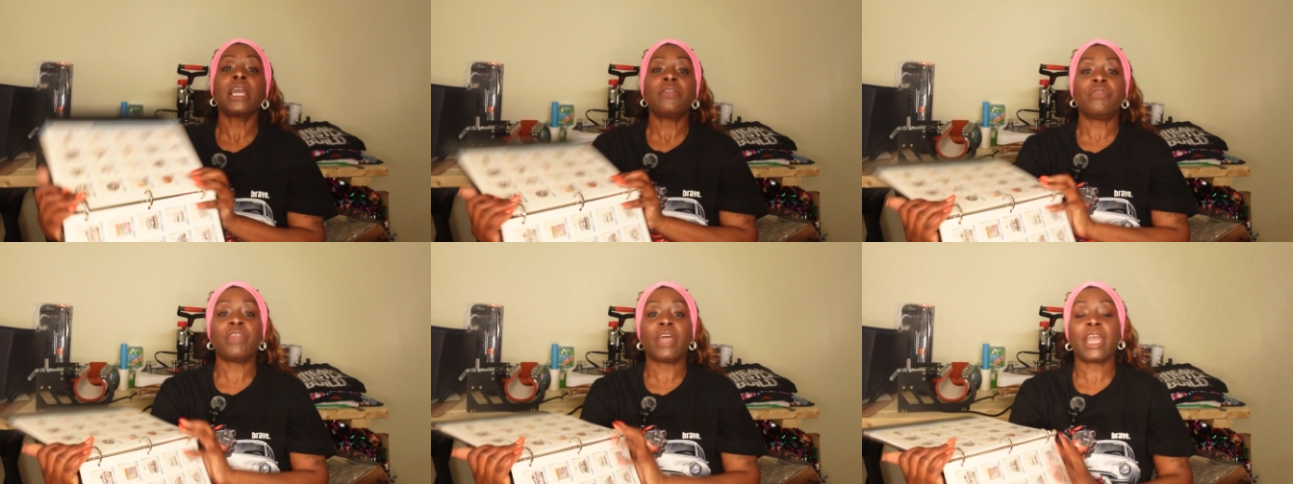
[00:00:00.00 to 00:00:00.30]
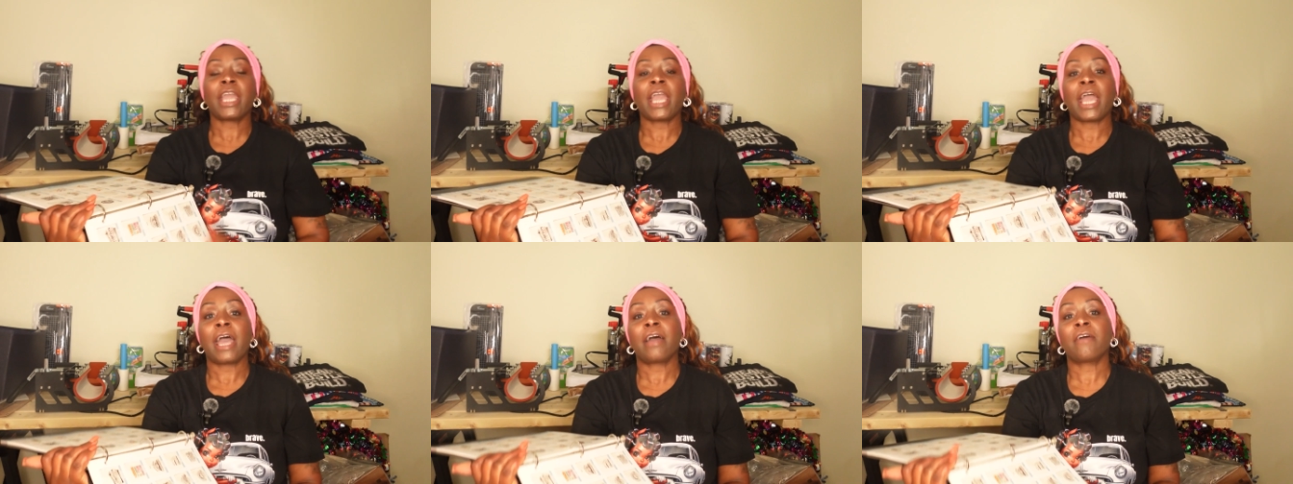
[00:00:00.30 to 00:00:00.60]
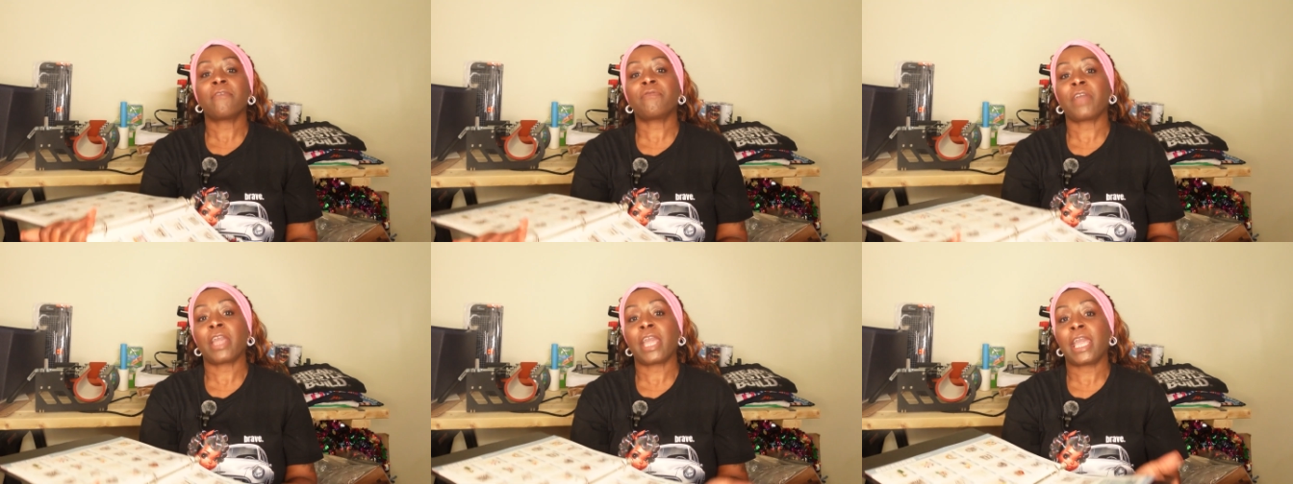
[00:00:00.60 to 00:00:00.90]
They
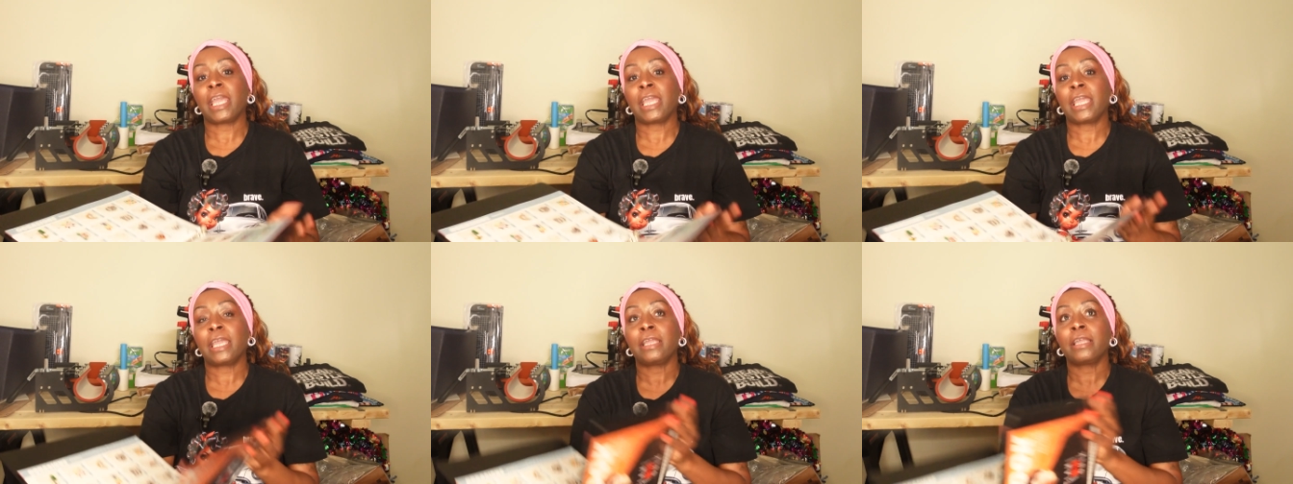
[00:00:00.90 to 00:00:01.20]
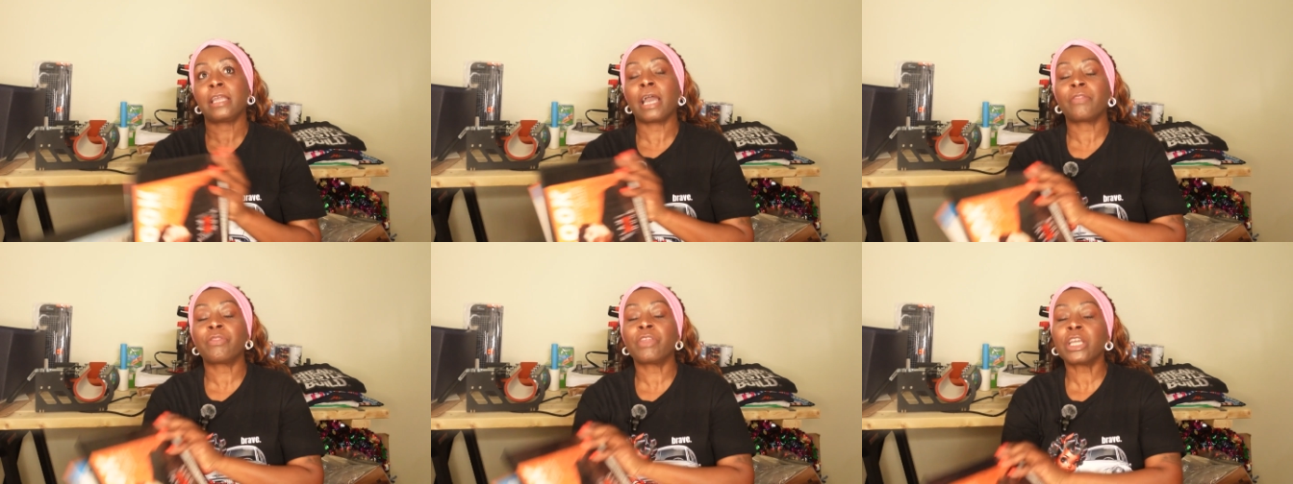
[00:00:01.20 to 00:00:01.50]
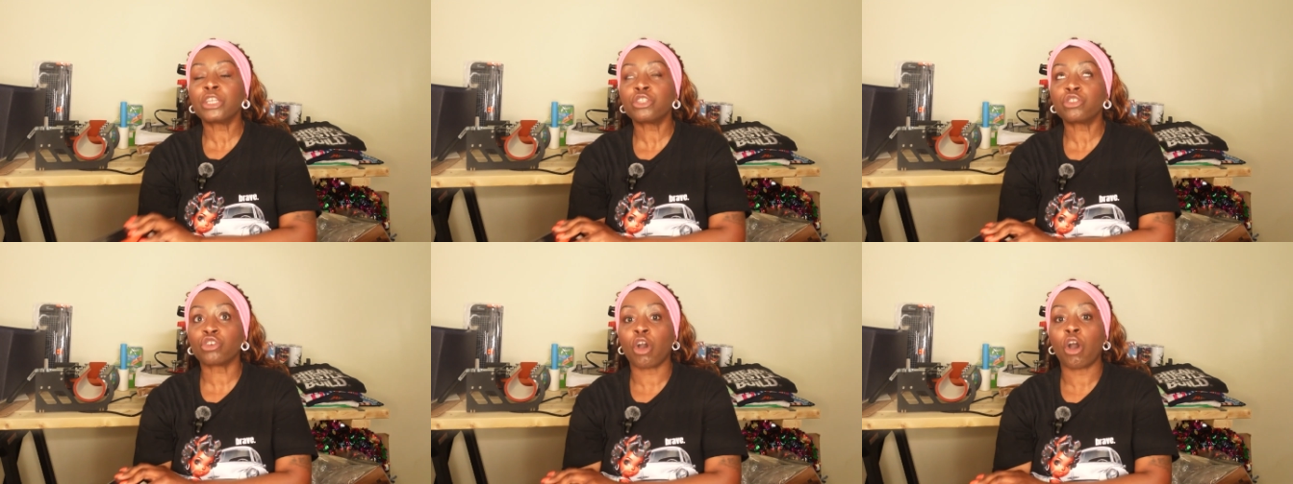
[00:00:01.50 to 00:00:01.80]
have I
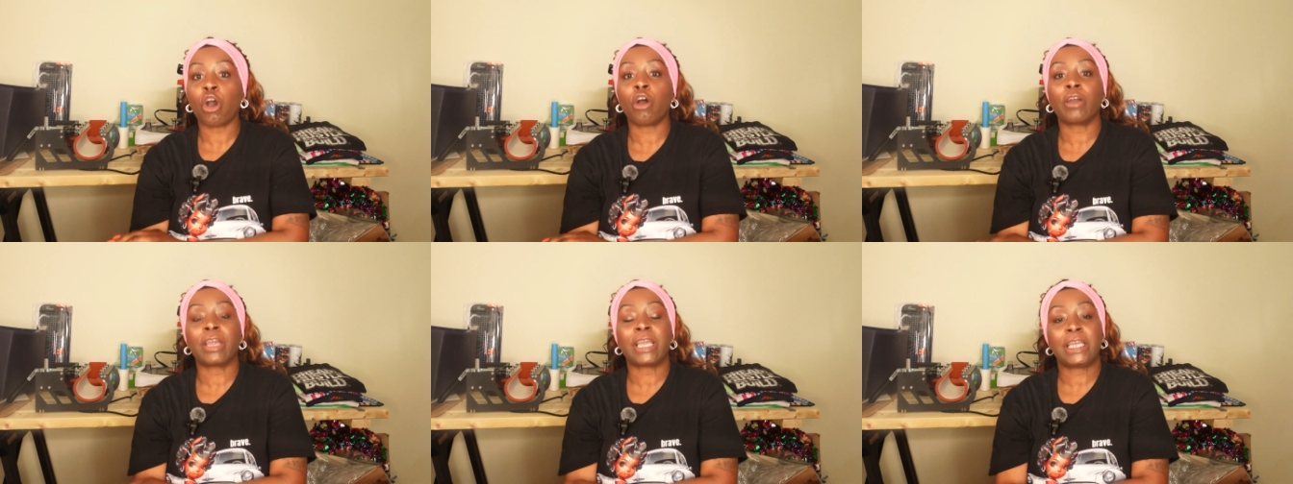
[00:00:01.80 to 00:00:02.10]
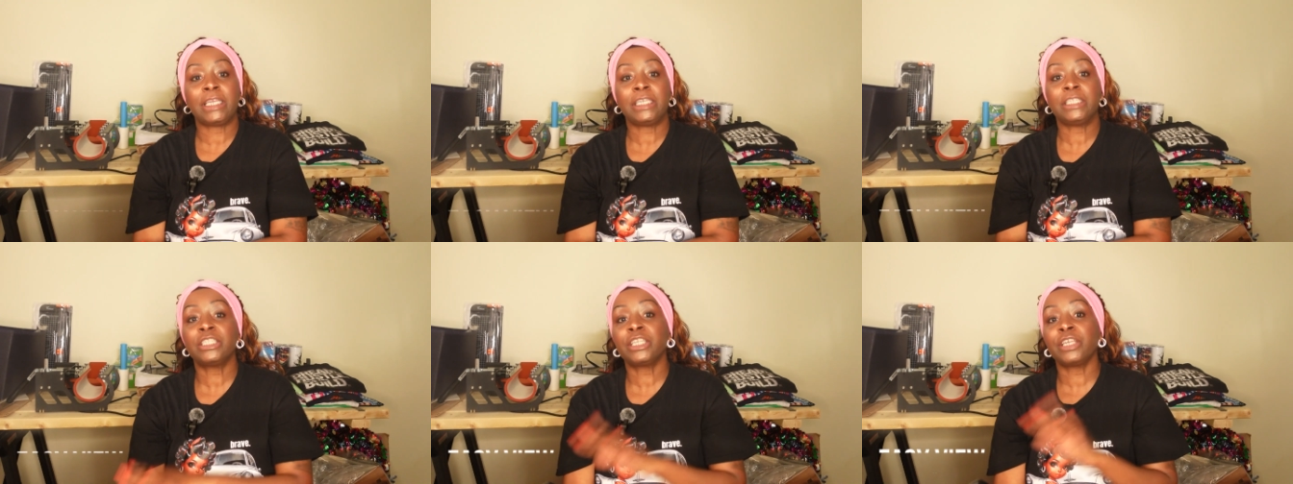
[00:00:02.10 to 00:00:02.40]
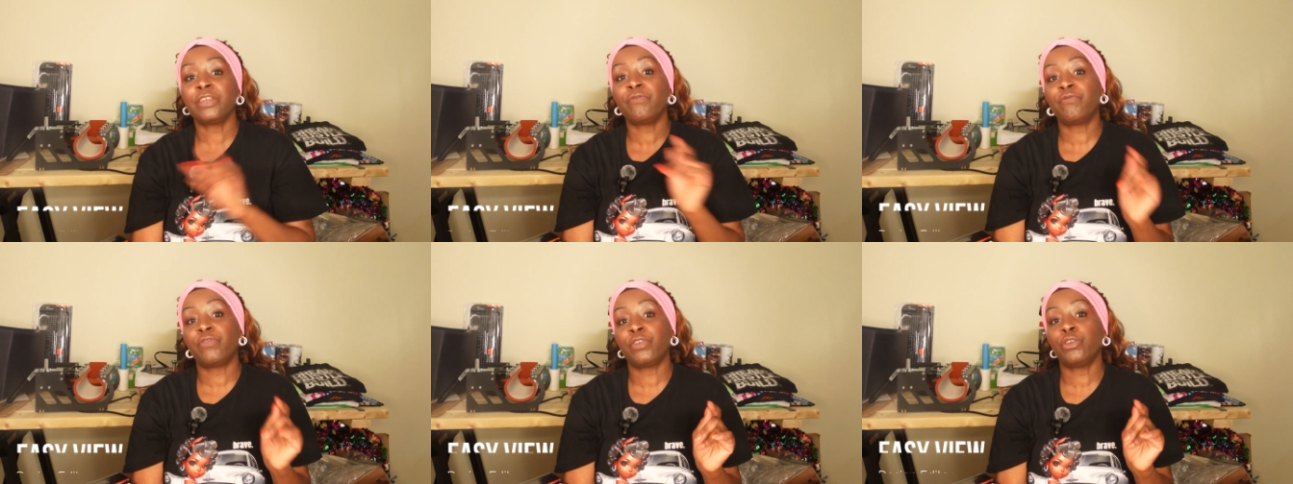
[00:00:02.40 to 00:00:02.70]
think it's called
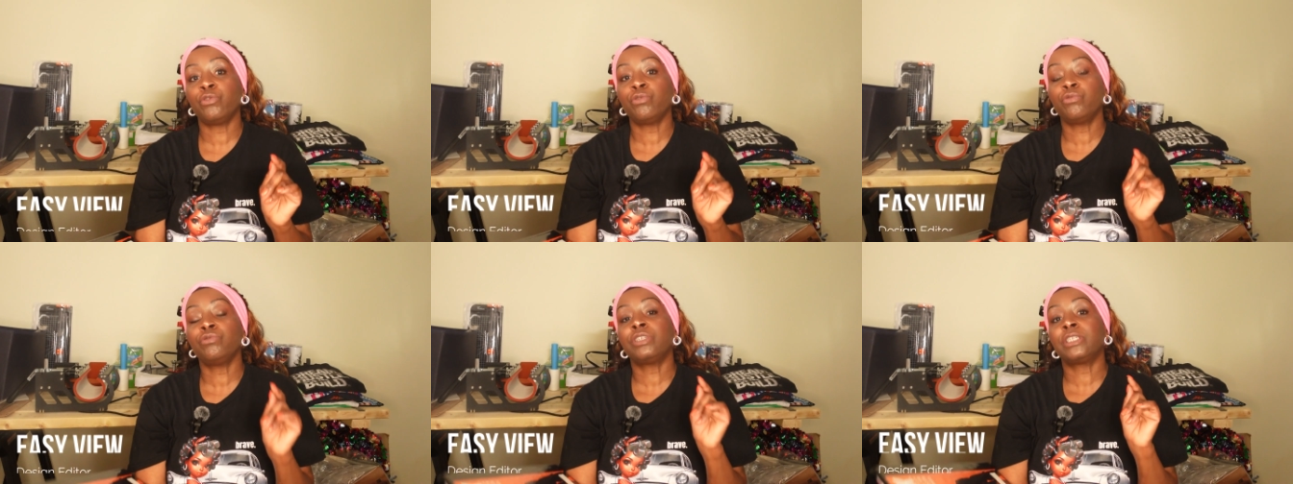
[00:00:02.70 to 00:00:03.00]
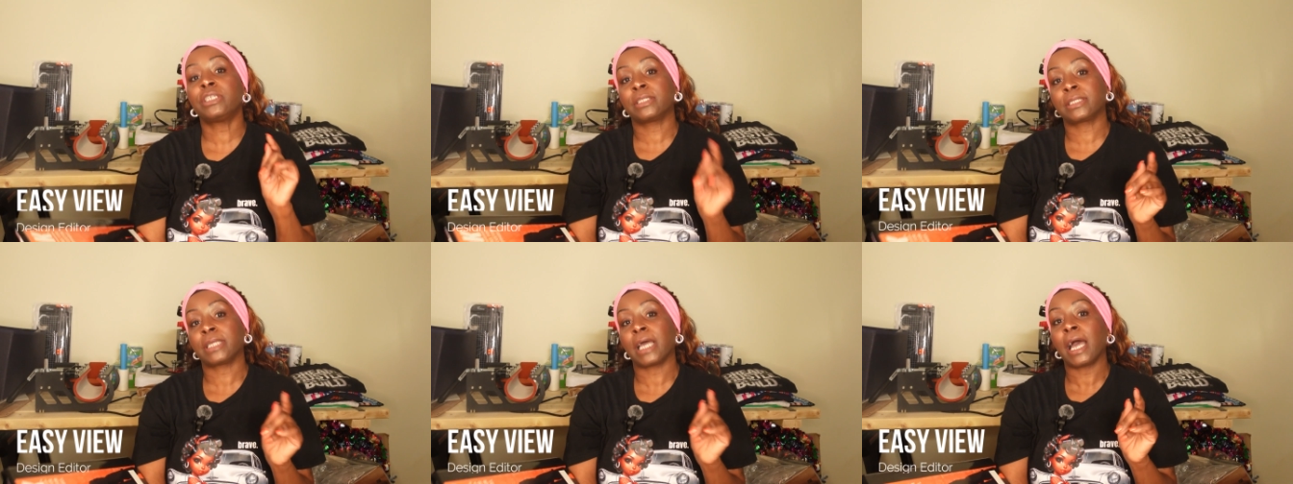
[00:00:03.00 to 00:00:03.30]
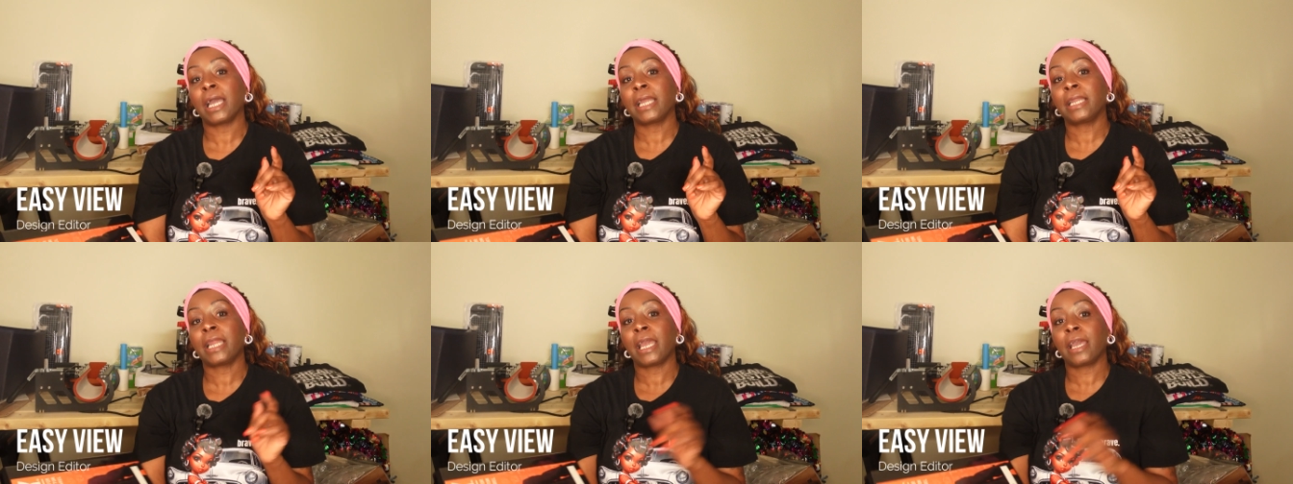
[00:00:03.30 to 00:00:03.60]
Easy View
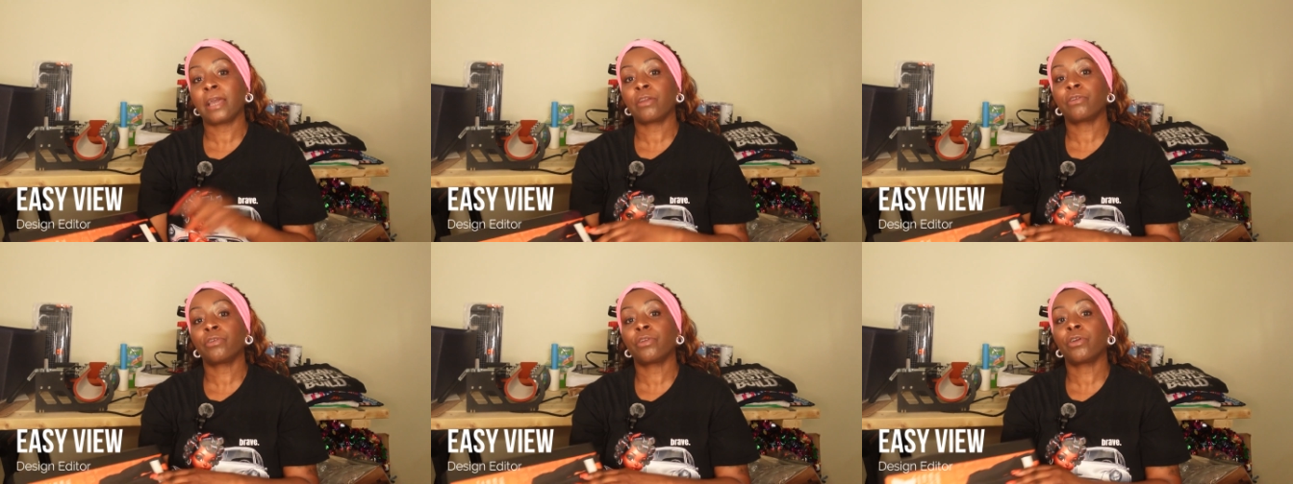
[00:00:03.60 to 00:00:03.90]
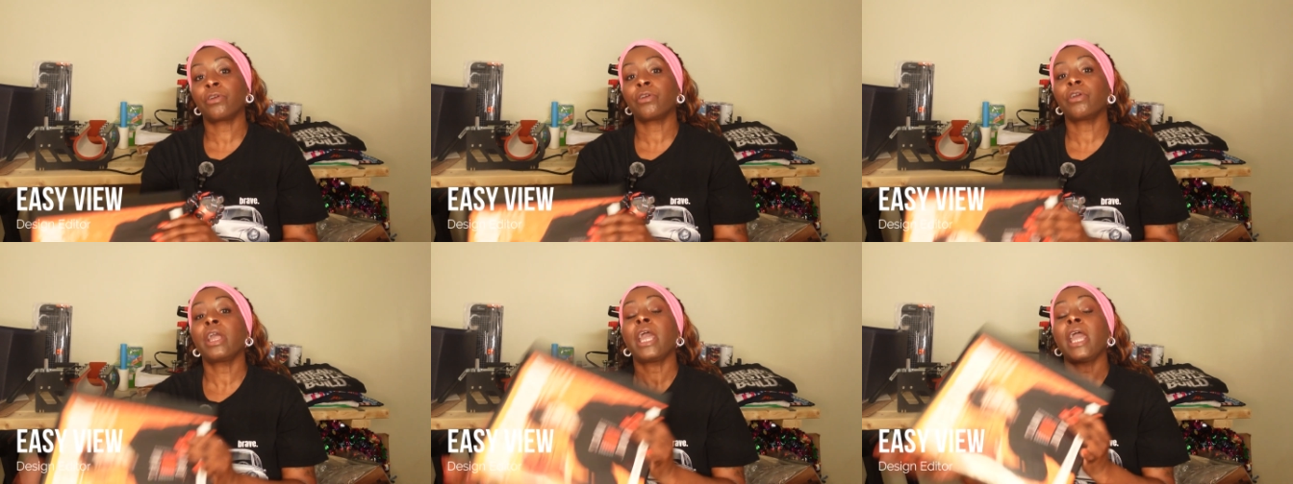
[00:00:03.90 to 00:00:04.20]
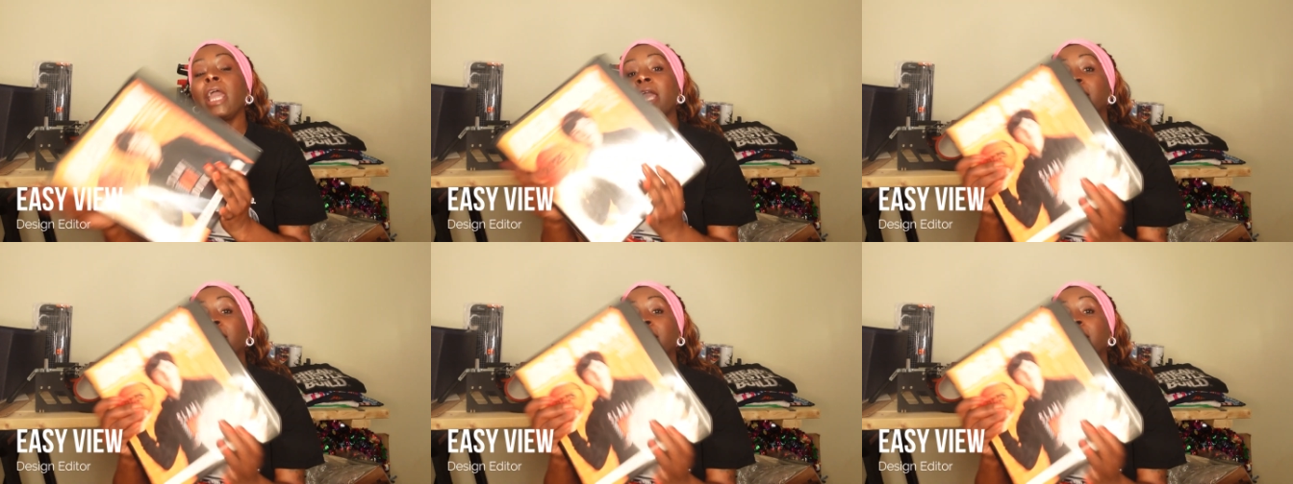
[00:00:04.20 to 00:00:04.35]
Design Editor.